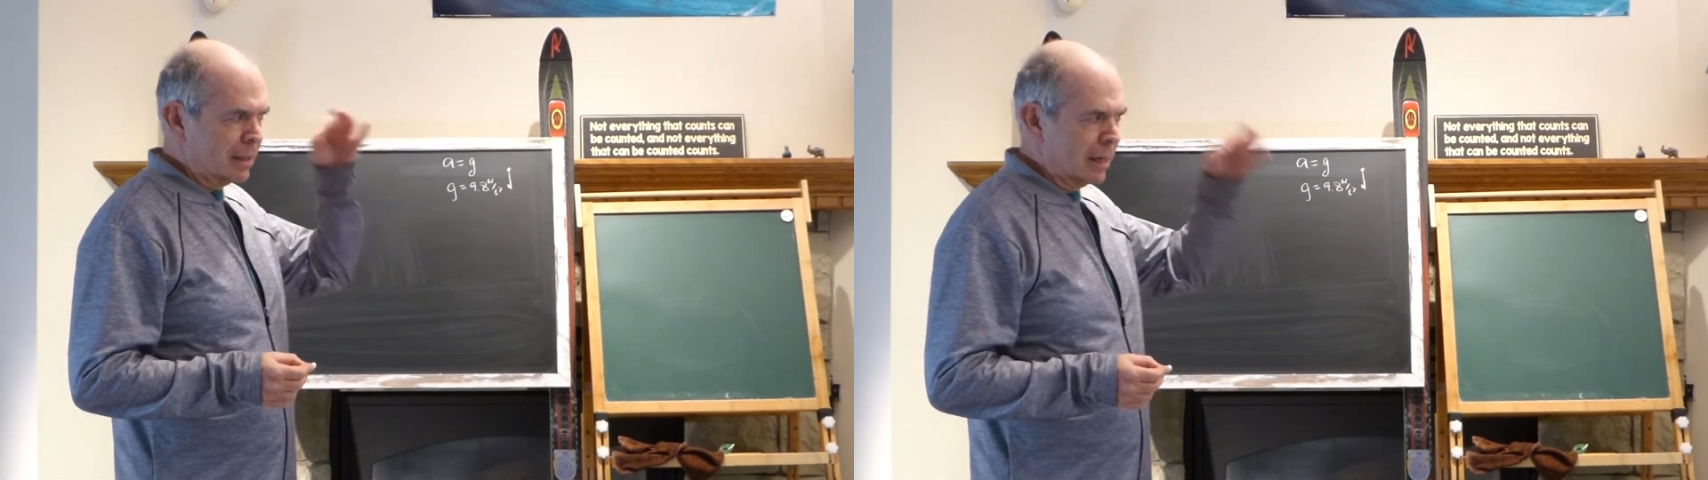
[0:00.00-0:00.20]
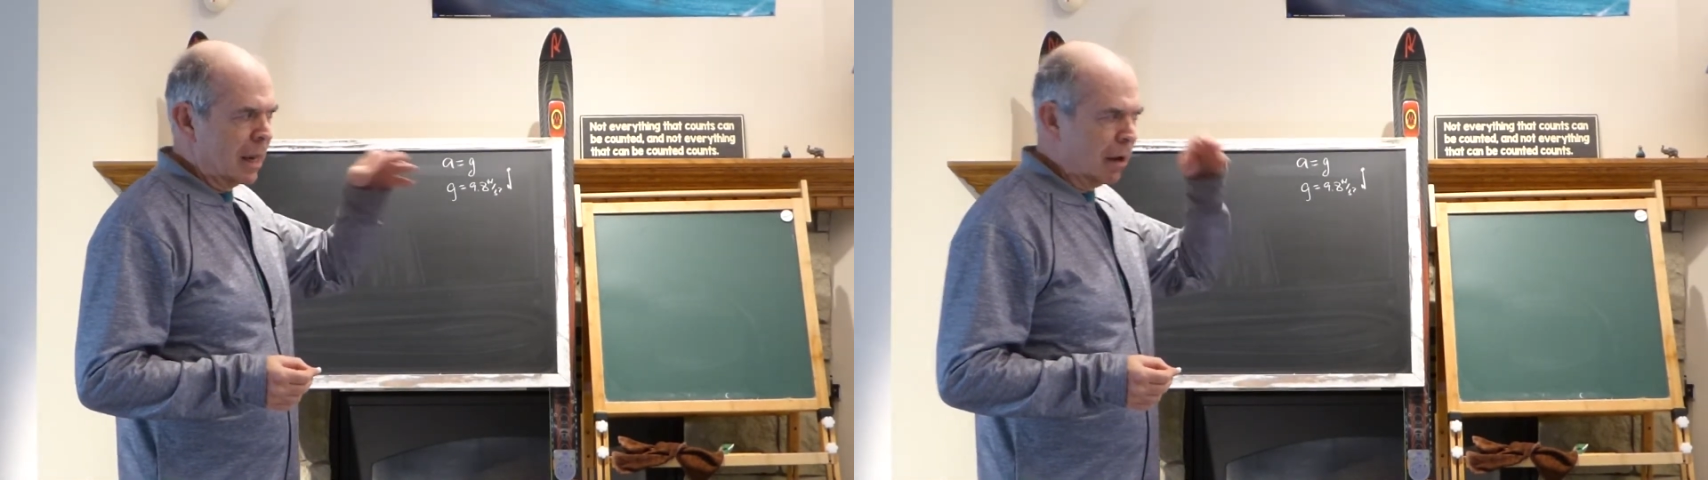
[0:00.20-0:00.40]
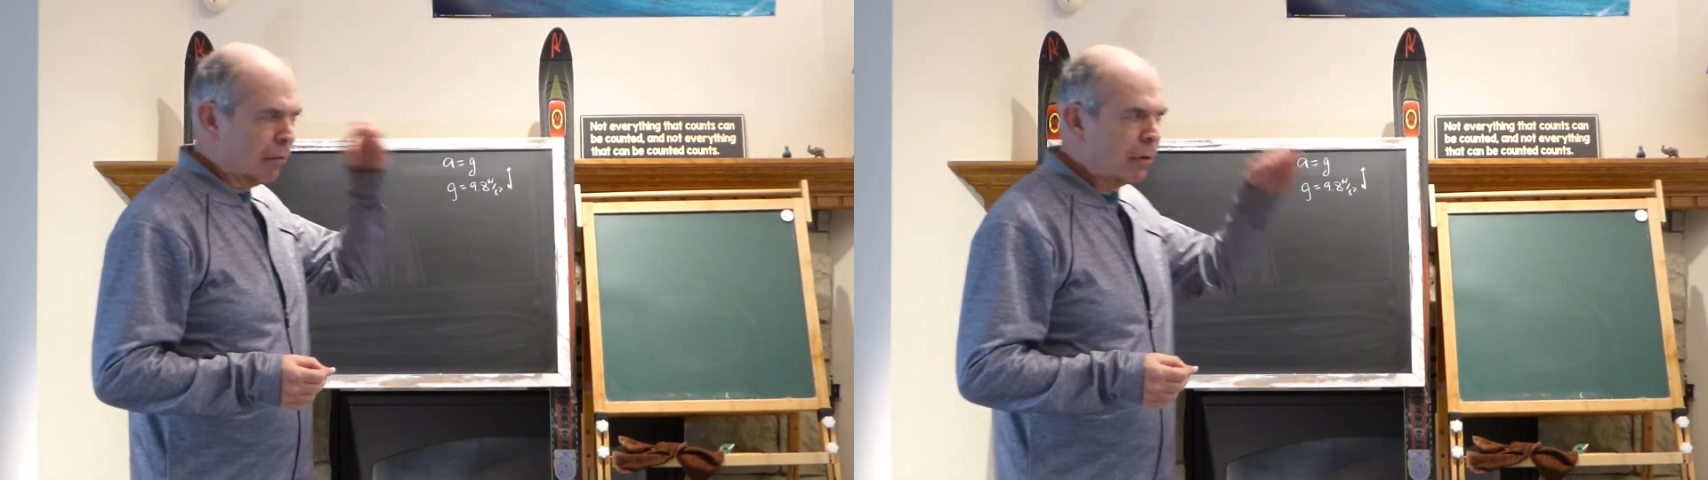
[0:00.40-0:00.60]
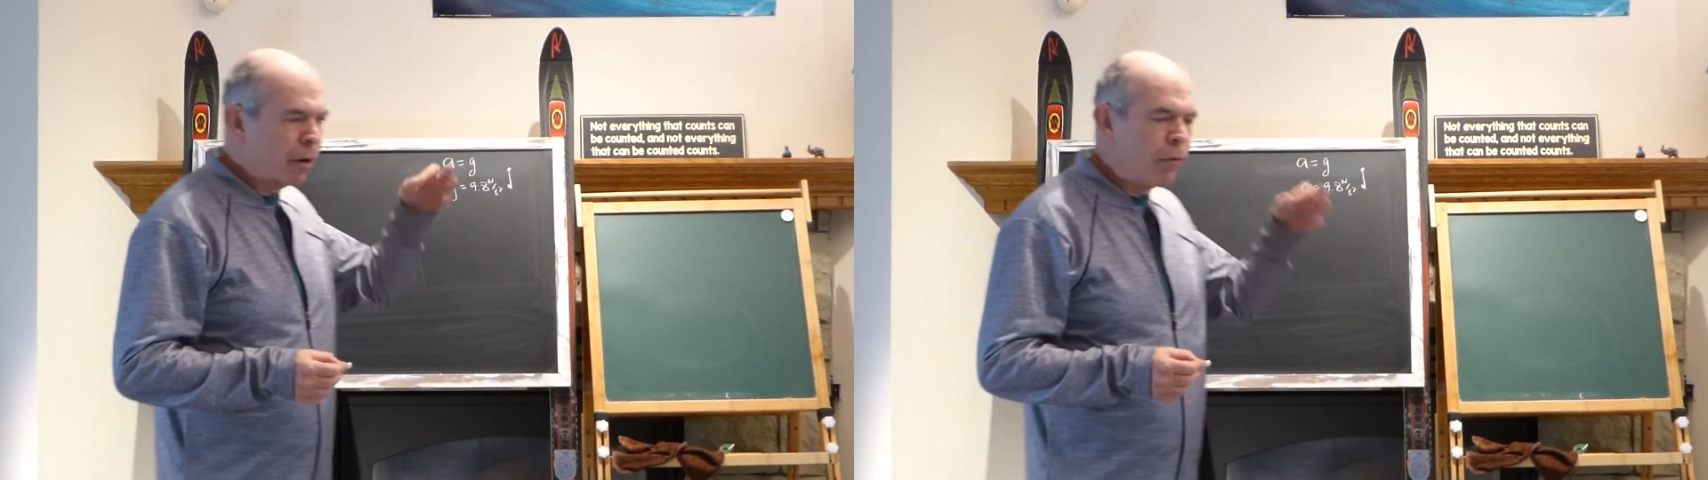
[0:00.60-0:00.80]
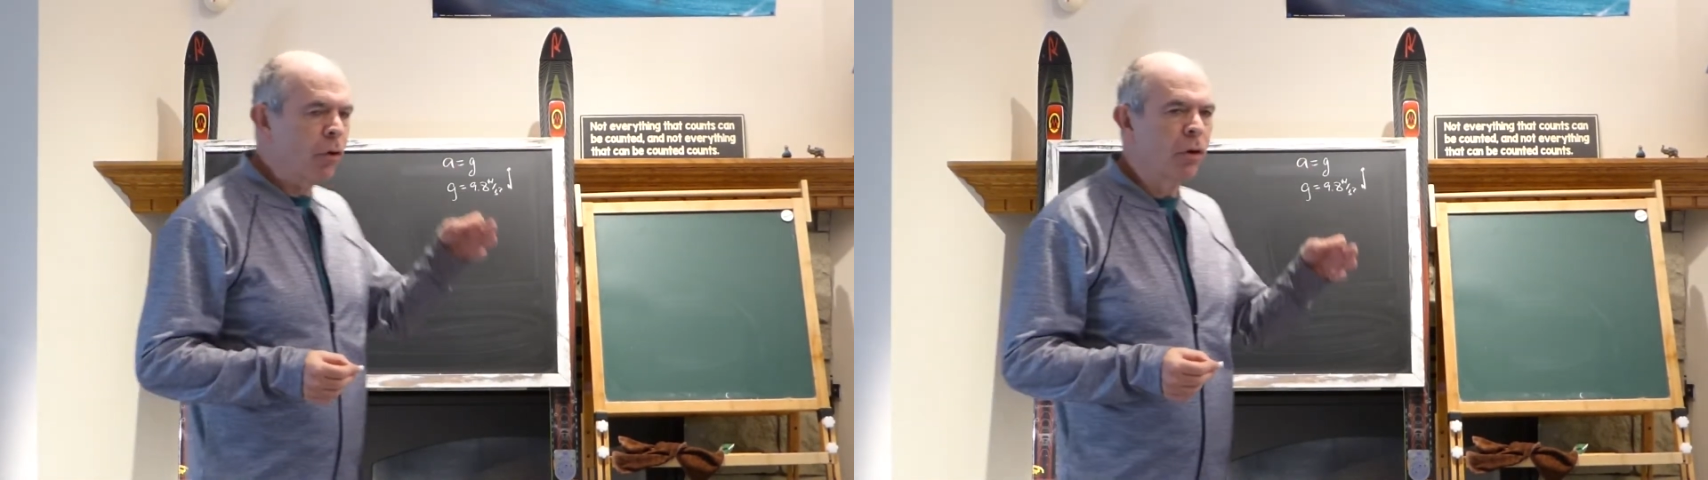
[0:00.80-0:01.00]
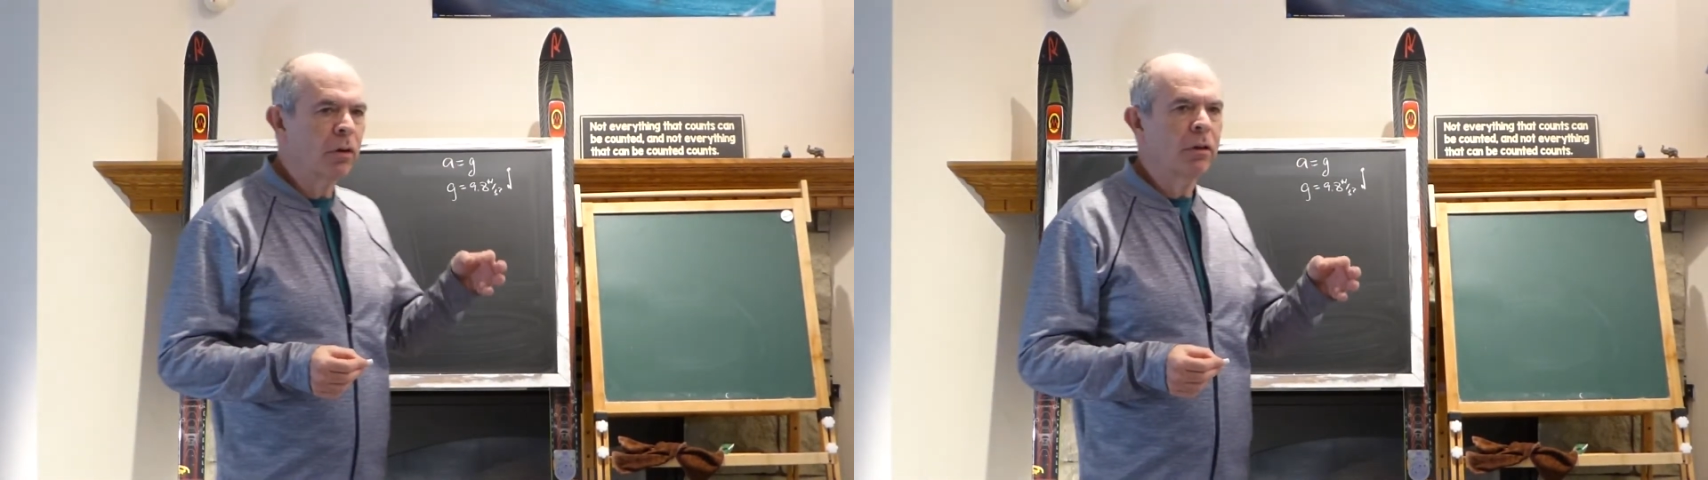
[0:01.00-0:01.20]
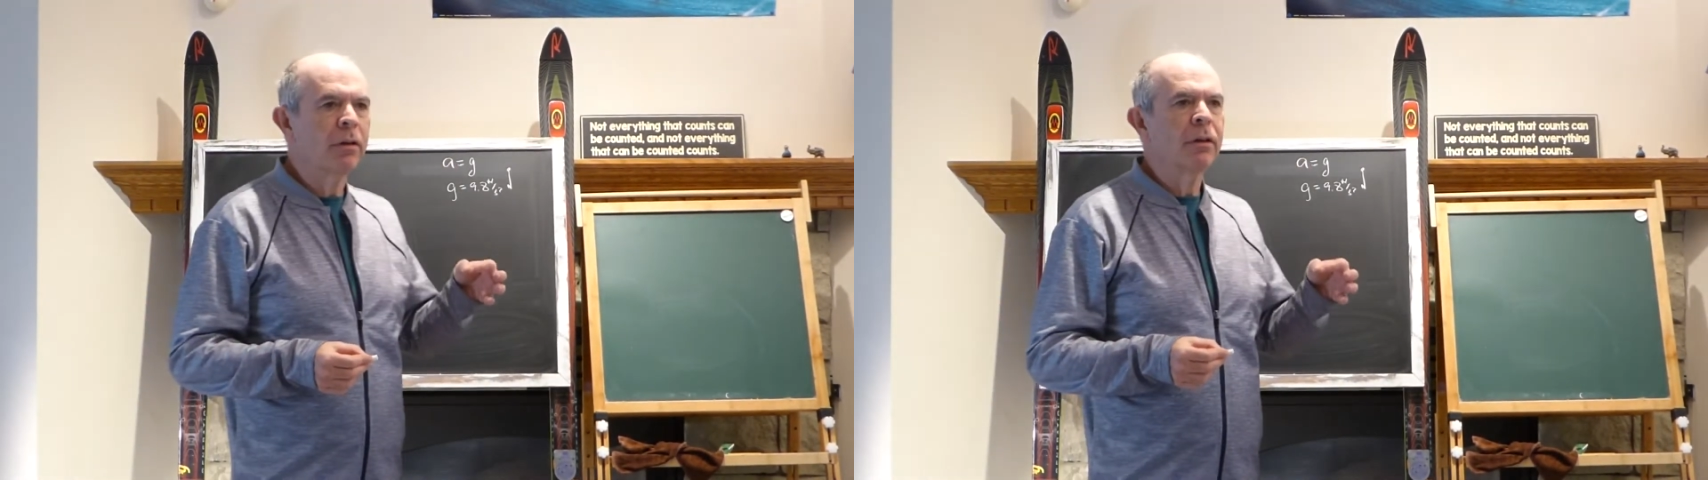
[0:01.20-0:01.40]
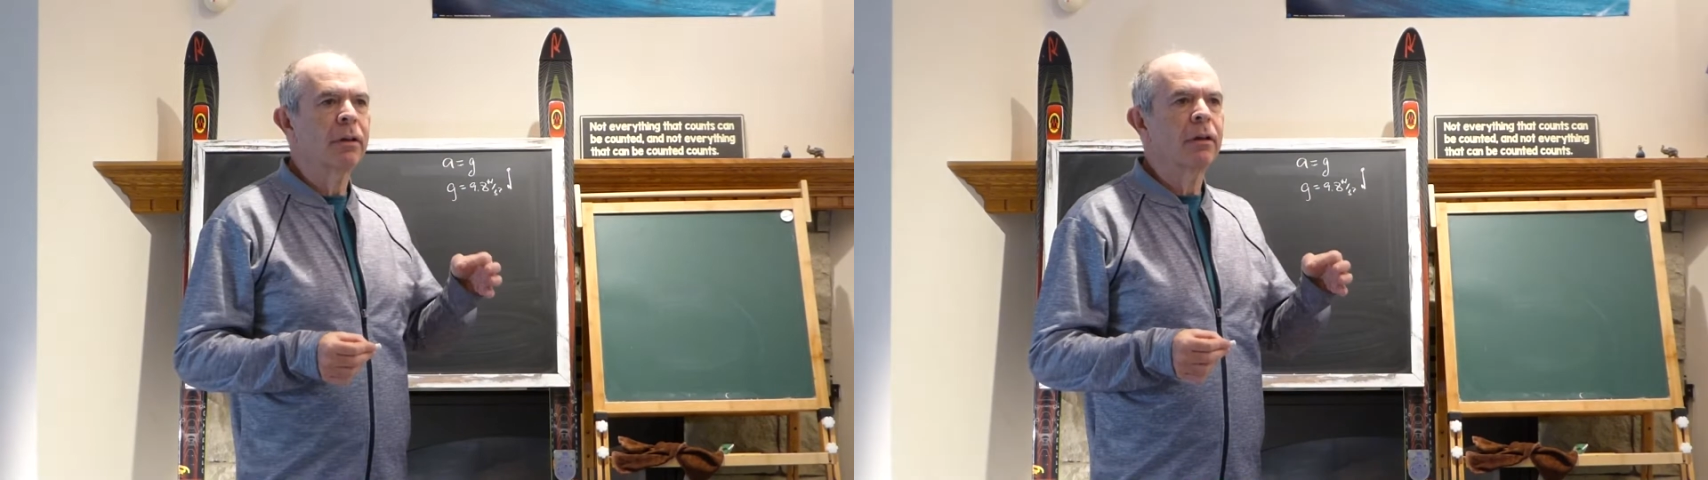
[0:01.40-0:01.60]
saying free fall,